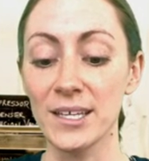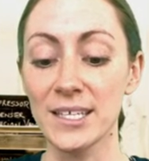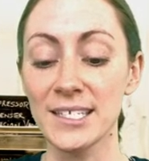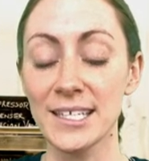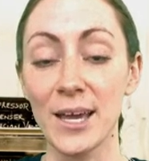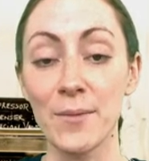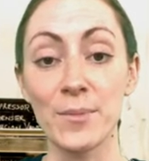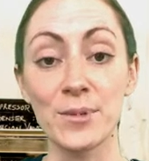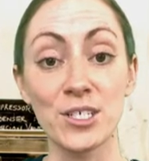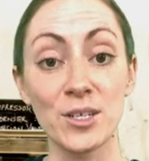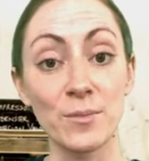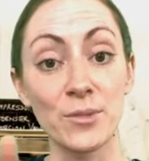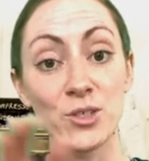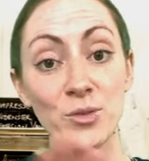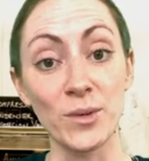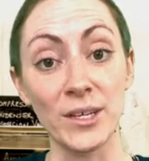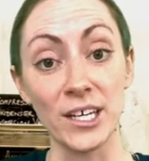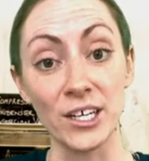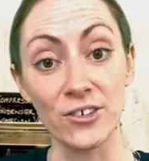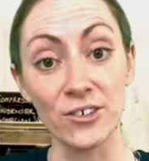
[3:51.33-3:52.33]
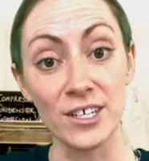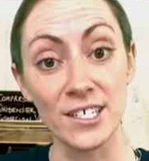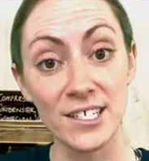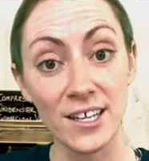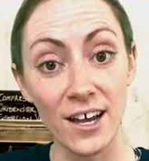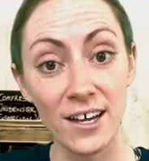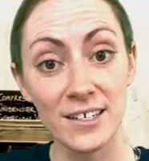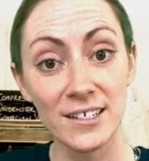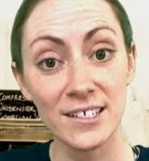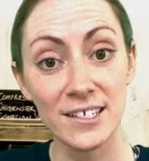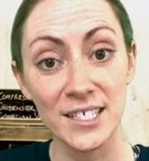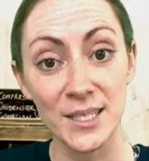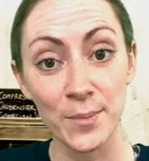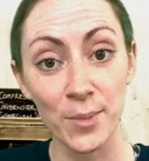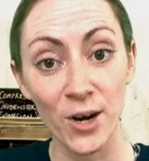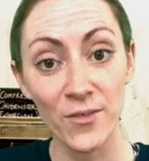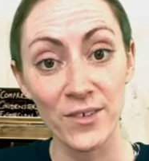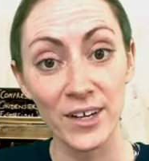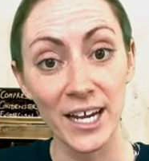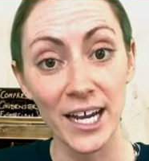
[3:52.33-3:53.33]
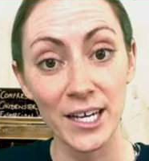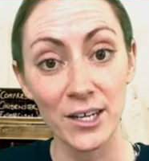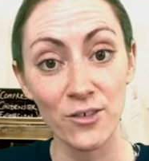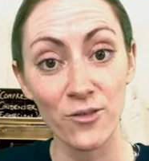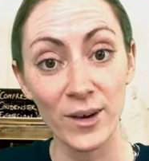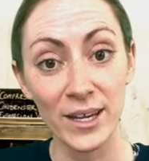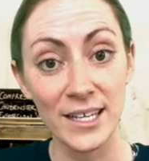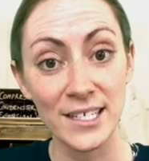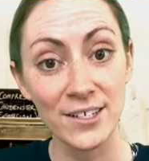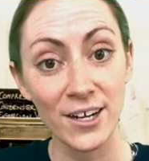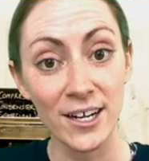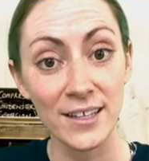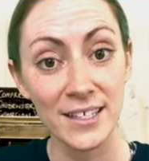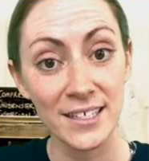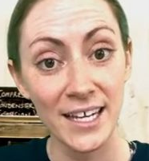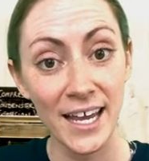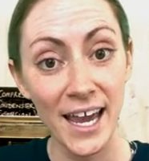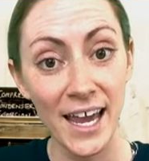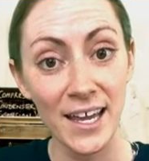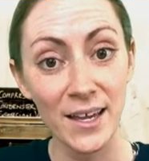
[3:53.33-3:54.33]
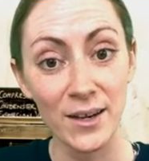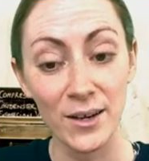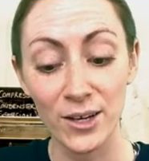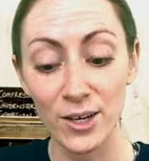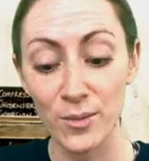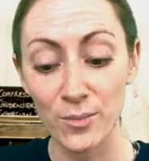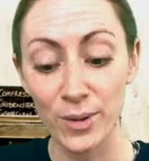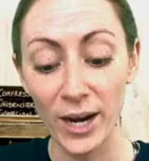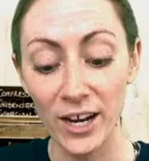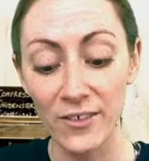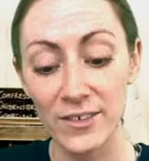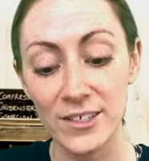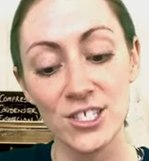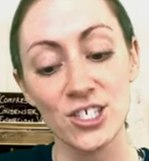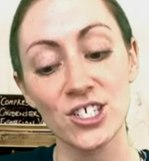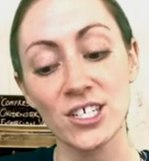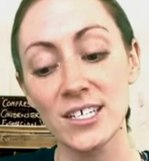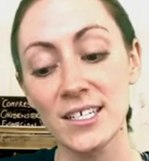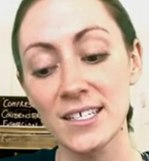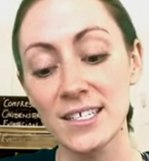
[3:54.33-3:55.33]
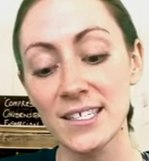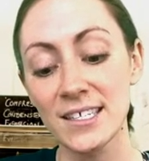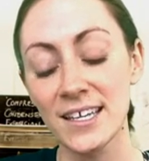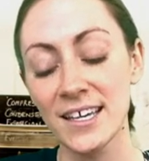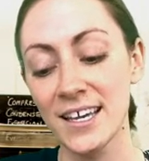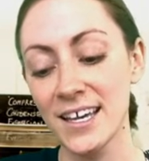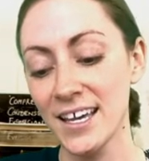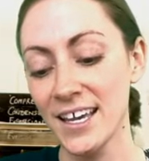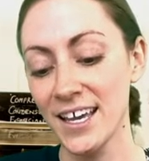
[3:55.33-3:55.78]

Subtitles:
sandwiched in between a croissant is a perfect kind of way to start the day, a good breakfast cheese.